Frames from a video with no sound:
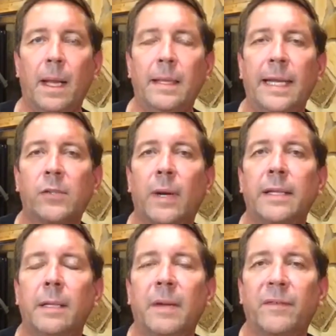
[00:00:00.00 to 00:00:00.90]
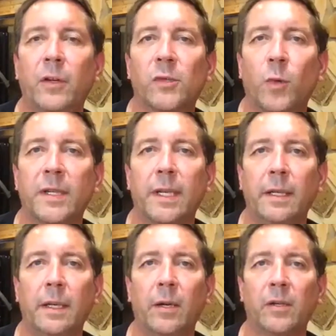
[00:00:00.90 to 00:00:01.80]
And that's what I did my first
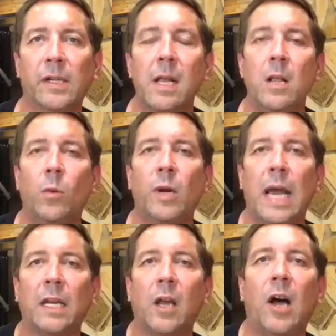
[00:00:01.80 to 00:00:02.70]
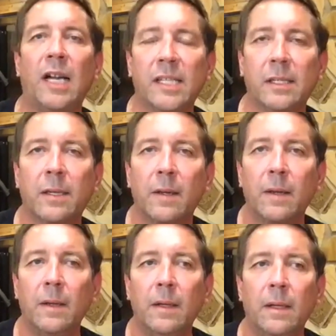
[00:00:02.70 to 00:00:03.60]
14 years. When I lost
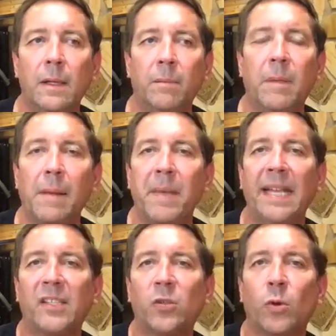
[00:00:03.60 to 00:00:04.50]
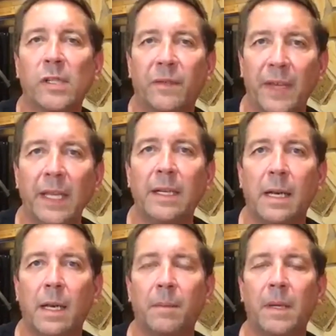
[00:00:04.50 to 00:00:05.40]
my main source of
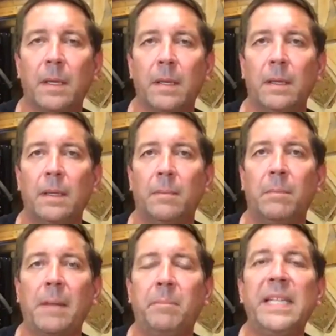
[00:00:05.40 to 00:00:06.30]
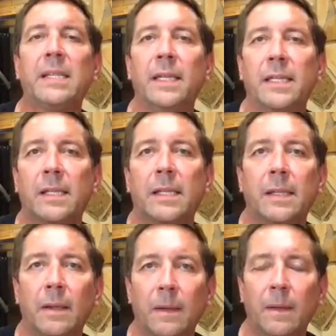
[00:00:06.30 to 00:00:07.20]
income, my
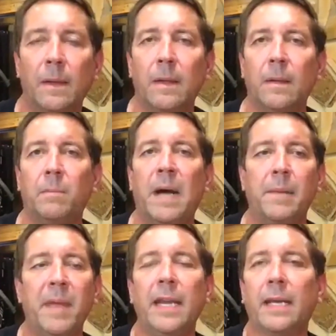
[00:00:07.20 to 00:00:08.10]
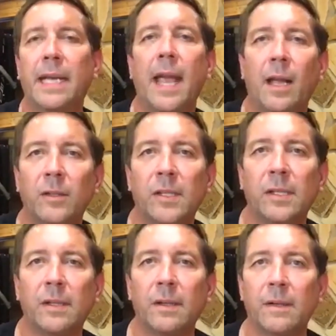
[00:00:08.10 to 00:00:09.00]
business, my main
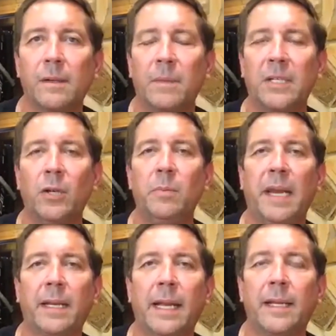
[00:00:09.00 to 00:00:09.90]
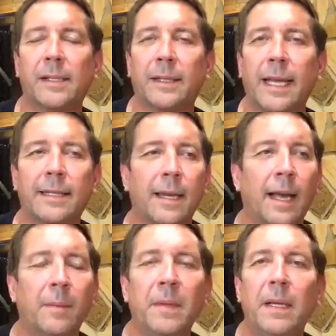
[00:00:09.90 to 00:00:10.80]
accounts, my two main accounts at that
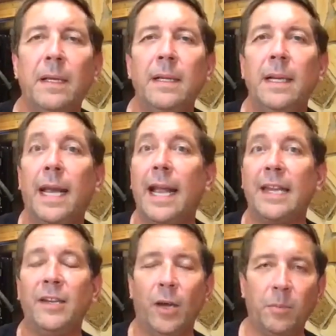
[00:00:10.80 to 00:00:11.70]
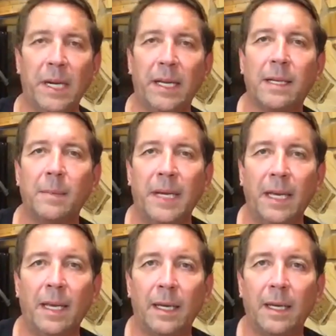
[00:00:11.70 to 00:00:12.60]
time, I had no money coming
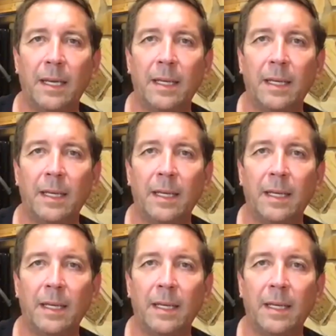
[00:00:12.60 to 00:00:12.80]
in